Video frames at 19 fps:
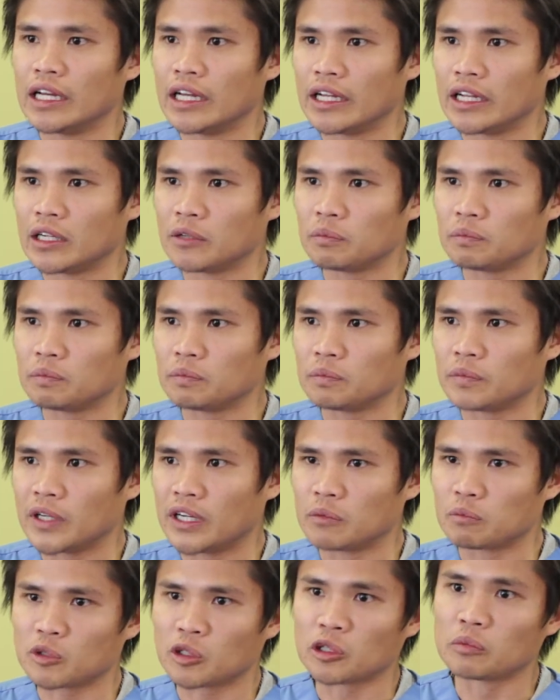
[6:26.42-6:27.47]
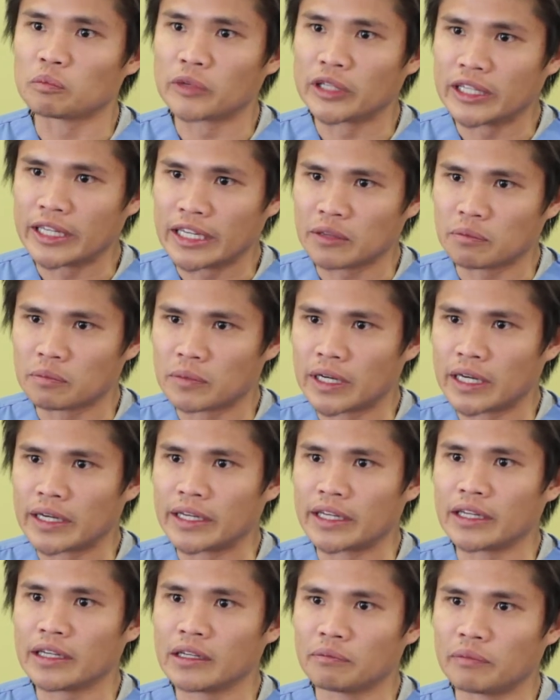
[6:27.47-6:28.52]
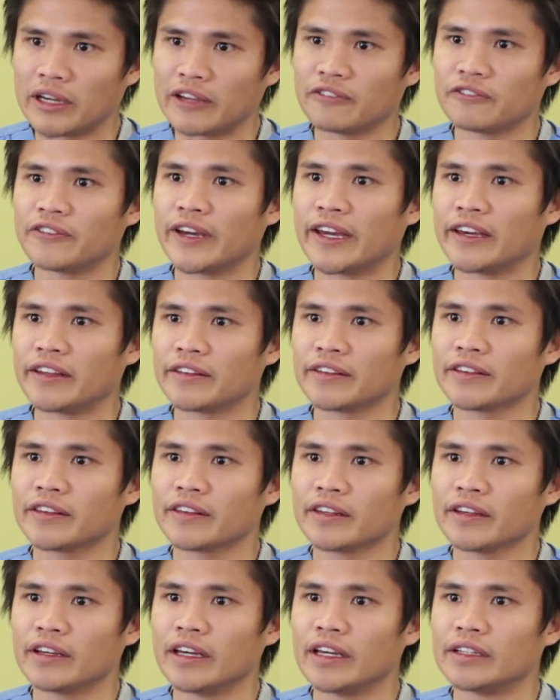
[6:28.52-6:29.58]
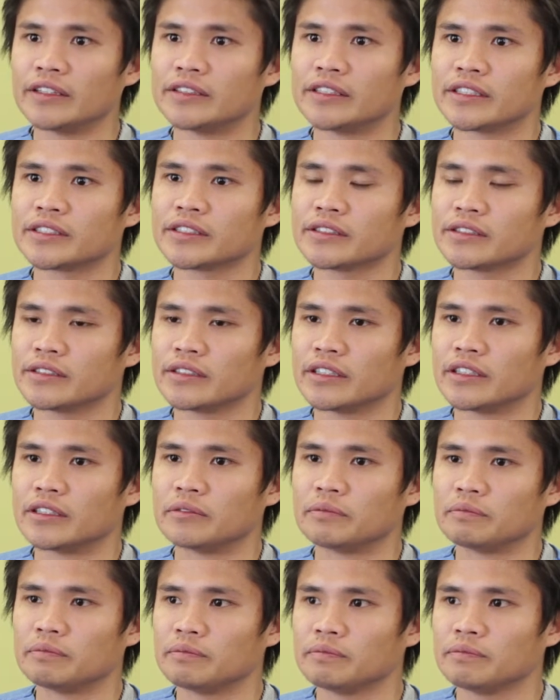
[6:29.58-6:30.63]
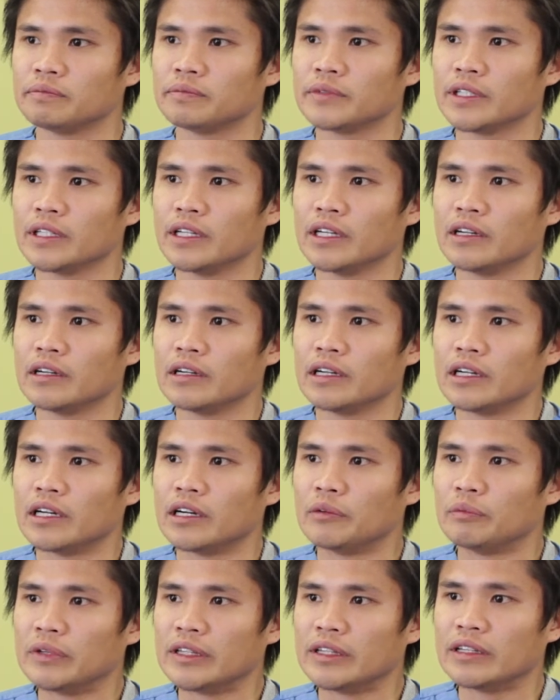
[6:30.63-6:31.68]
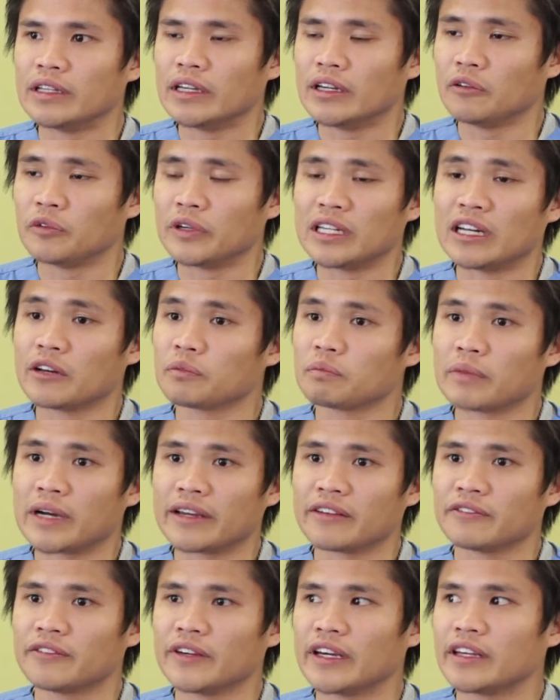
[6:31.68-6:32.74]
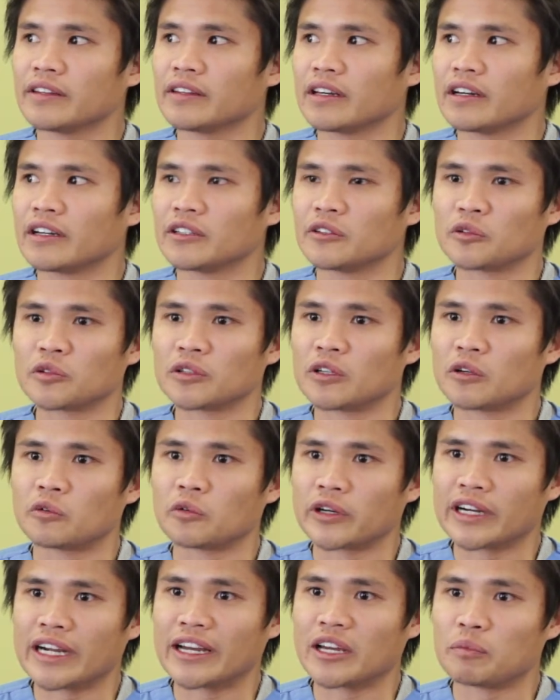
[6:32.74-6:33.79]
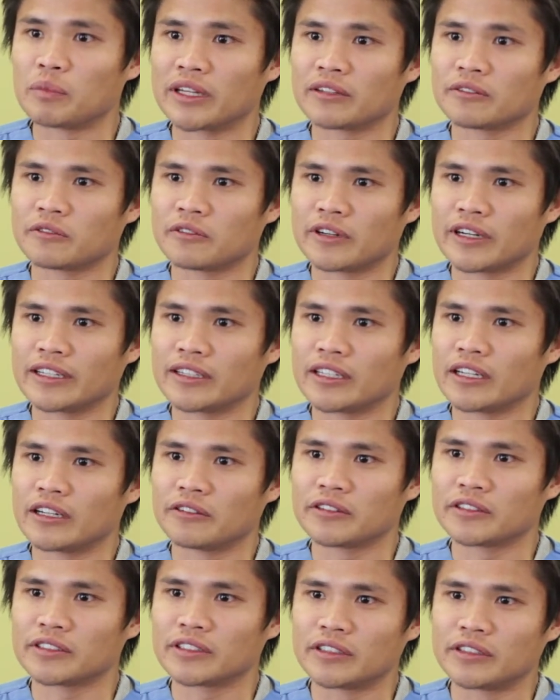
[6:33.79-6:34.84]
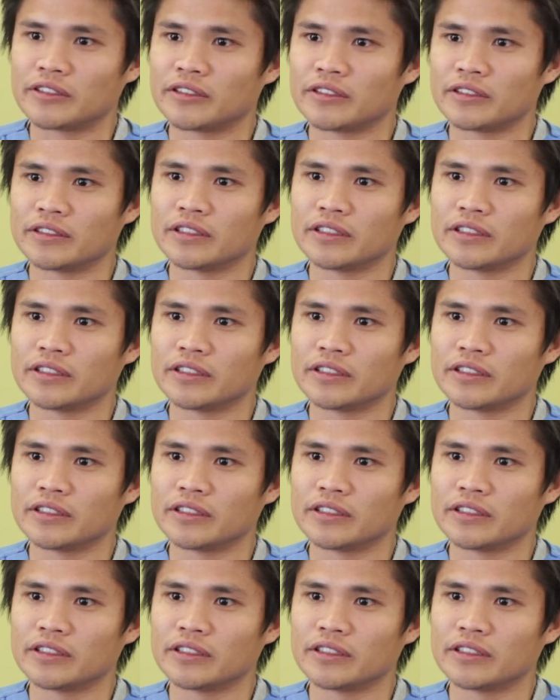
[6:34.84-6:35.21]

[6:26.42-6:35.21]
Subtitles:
helped culminate my faith. And just, I mean, without my faith, I don't know where I am at right now. So.